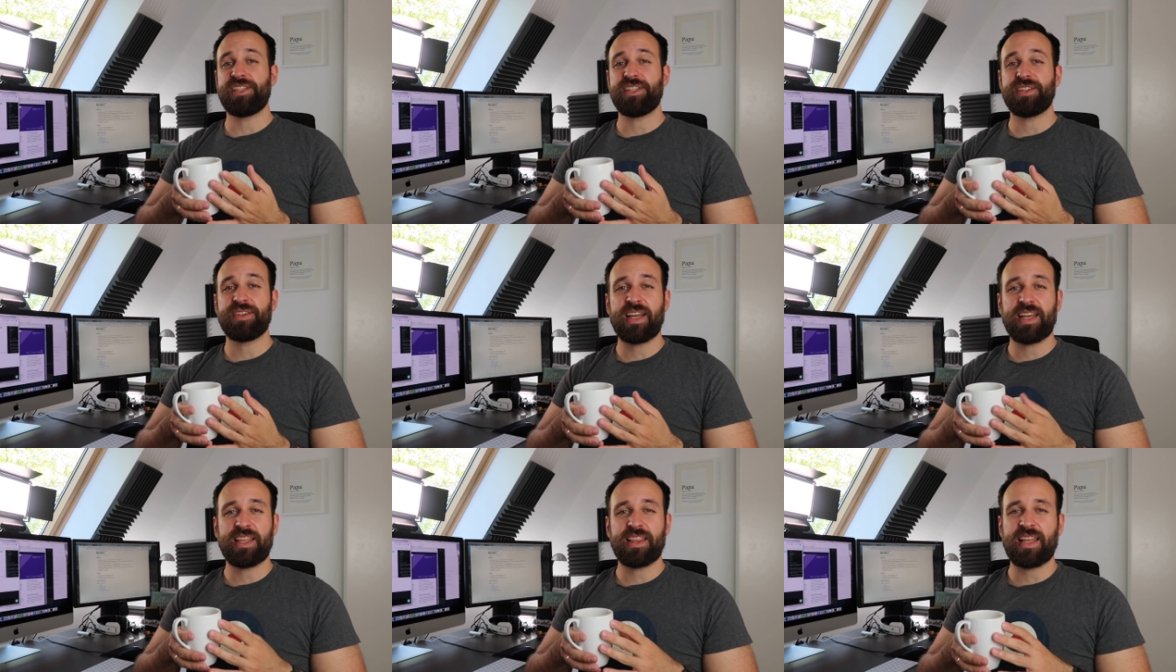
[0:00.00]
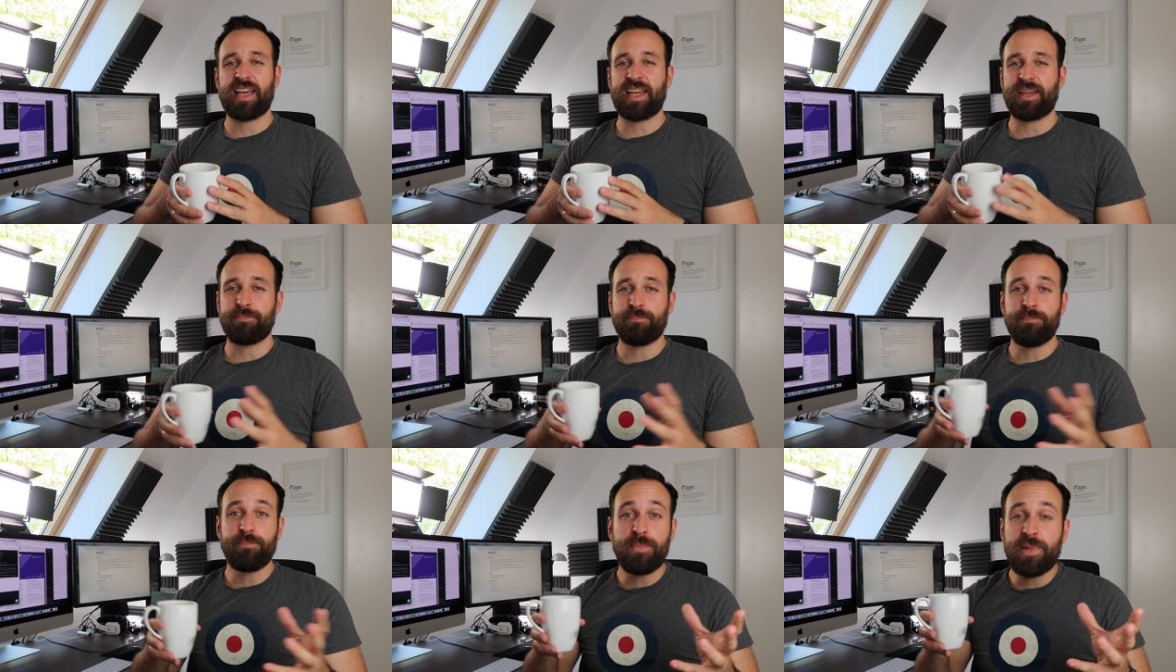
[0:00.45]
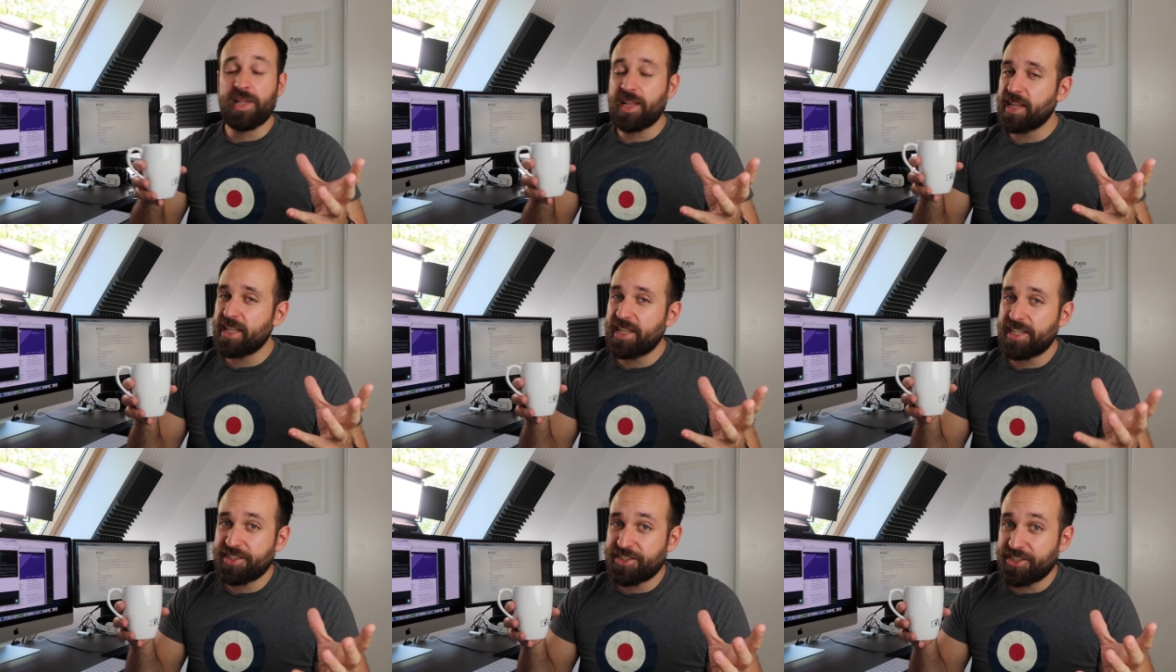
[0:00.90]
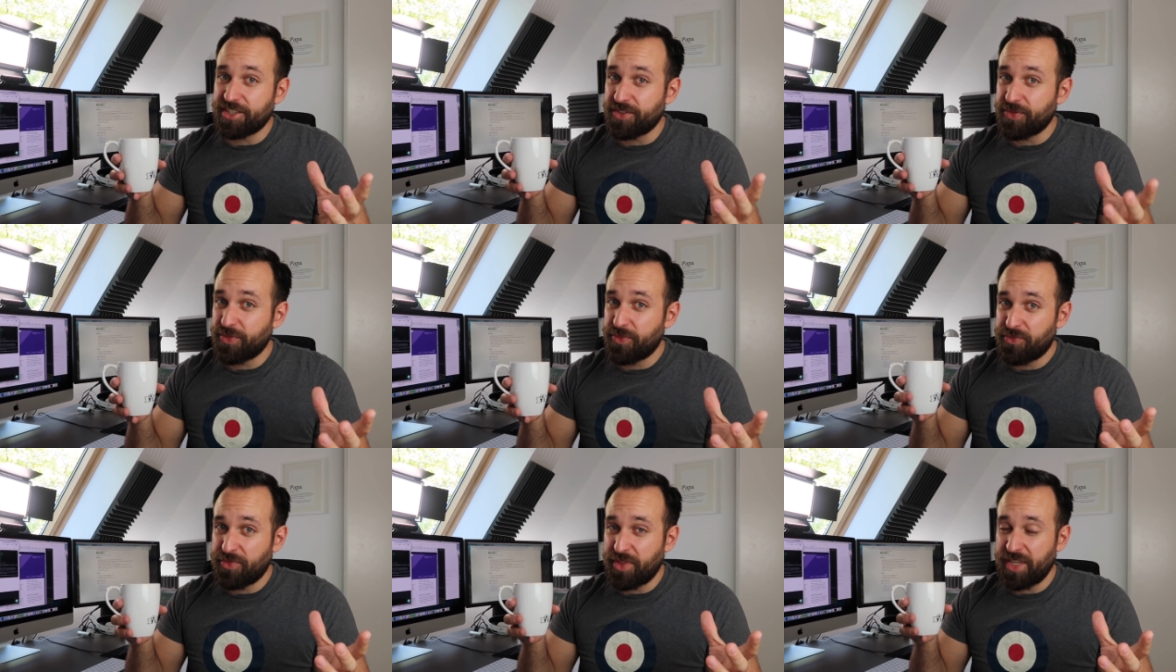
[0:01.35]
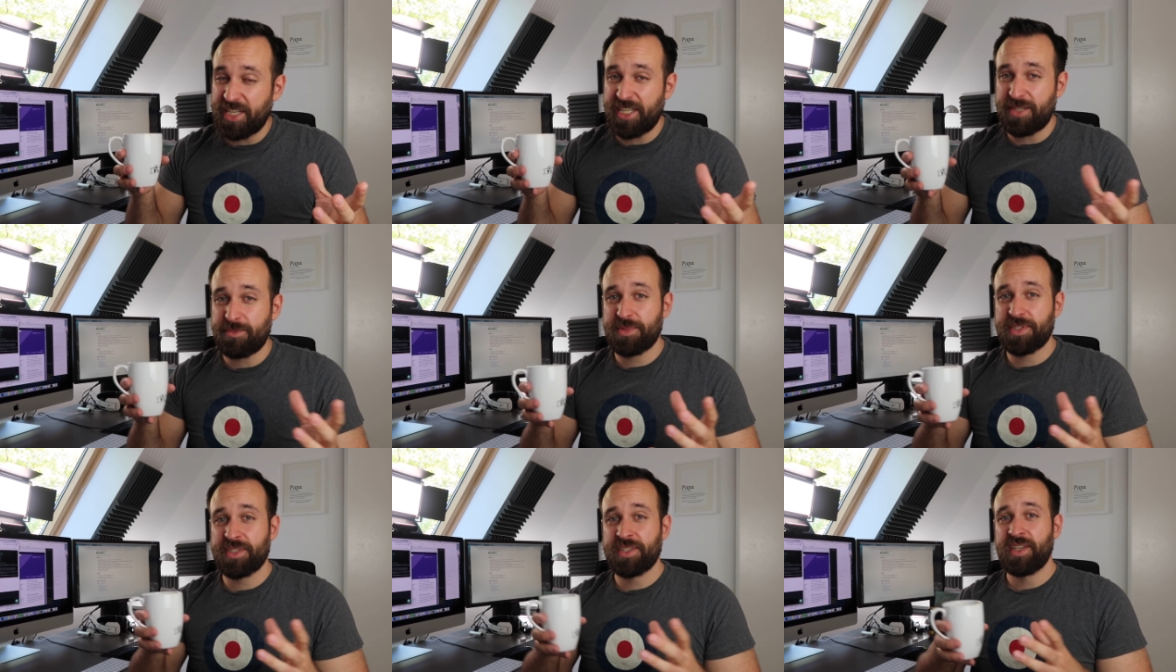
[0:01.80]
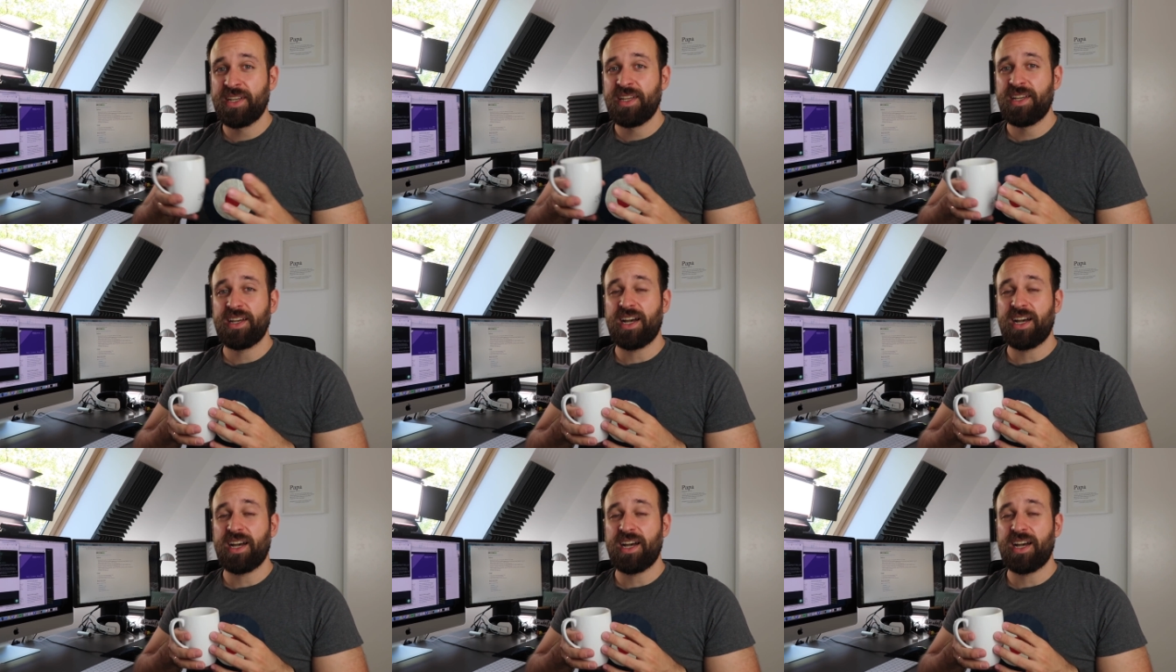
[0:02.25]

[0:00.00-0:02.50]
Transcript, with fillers: You get like millions of themes